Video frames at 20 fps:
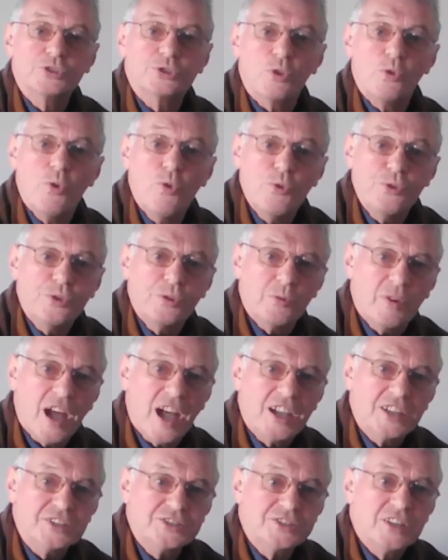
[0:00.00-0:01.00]
was
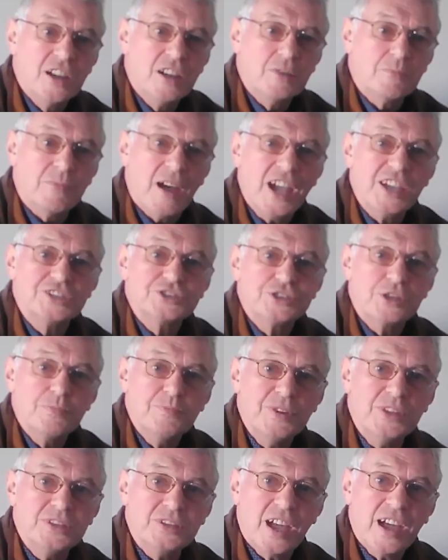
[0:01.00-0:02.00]
authorised by
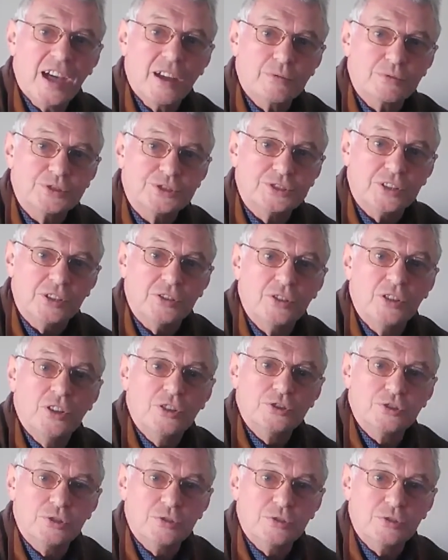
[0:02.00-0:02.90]
Sir Peter Housden